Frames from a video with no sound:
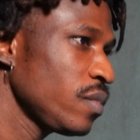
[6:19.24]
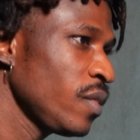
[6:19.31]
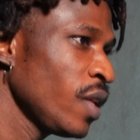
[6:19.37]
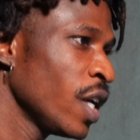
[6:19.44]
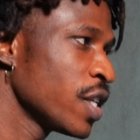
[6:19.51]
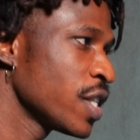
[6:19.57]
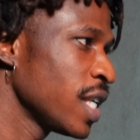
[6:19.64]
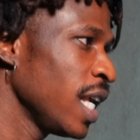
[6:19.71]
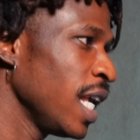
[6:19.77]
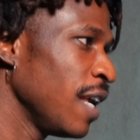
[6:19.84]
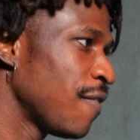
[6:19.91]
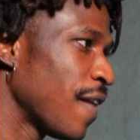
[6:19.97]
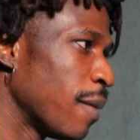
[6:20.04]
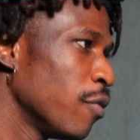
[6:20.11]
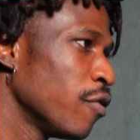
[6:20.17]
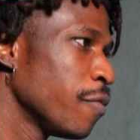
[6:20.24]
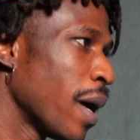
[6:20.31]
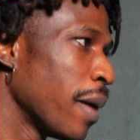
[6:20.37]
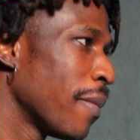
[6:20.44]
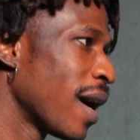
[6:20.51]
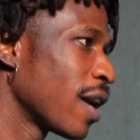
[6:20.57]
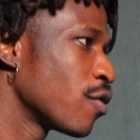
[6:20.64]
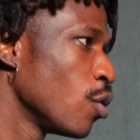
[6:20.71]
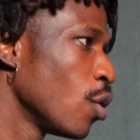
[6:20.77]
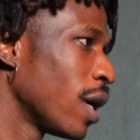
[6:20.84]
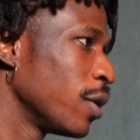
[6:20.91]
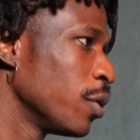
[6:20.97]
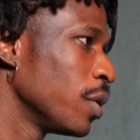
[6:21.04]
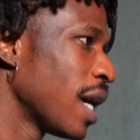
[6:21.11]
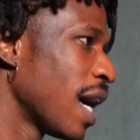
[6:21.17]
You see, if I move my macro, I
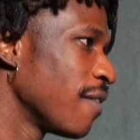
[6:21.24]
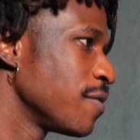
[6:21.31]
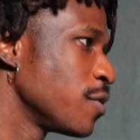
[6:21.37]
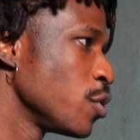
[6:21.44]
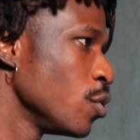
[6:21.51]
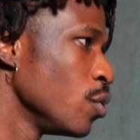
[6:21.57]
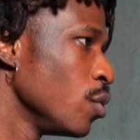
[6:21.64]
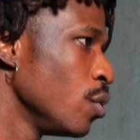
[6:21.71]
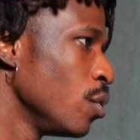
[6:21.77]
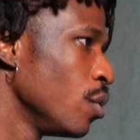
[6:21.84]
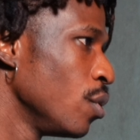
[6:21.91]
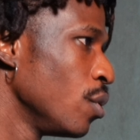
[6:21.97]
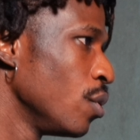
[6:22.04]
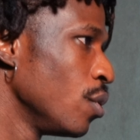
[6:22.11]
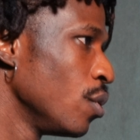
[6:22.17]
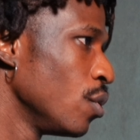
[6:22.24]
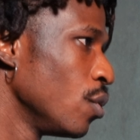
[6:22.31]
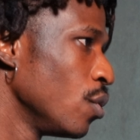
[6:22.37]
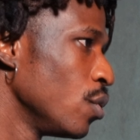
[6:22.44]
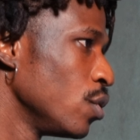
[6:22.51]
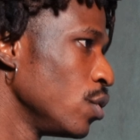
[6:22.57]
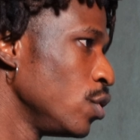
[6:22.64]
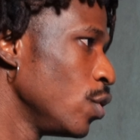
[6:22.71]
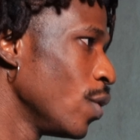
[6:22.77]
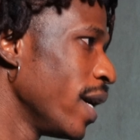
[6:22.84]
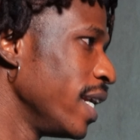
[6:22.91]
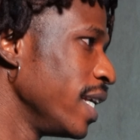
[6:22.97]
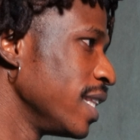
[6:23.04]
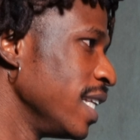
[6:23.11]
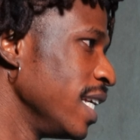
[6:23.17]
don't have to do
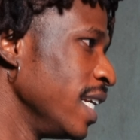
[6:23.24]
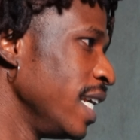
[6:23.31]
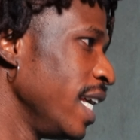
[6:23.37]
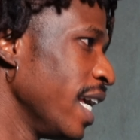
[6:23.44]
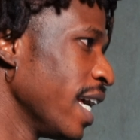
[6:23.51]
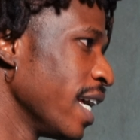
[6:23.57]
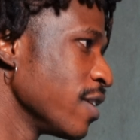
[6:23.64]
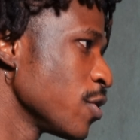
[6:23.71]
anything here.